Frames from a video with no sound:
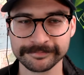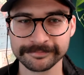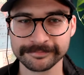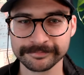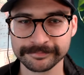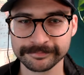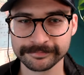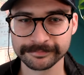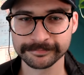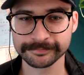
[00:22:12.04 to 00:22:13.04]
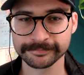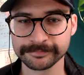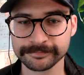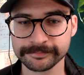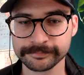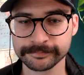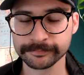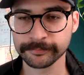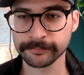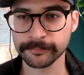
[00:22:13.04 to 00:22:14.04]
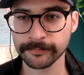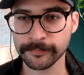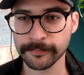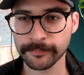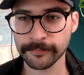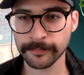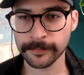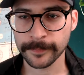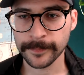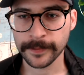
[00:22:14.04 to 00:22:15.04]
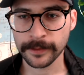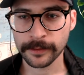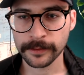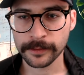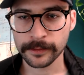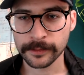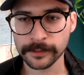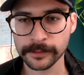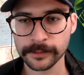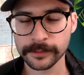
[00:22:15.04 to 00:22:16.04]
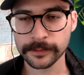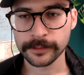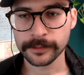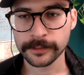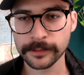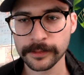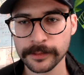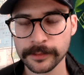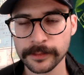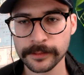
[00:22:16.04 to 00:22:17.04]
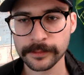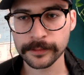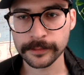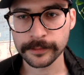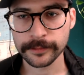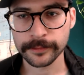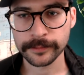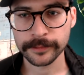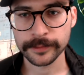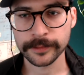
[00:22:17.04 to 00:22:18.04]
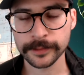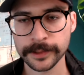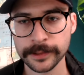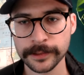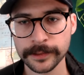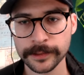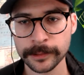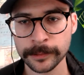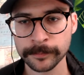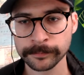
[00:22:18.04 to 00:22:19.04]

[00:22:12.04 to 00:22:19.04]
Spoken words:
[no speech]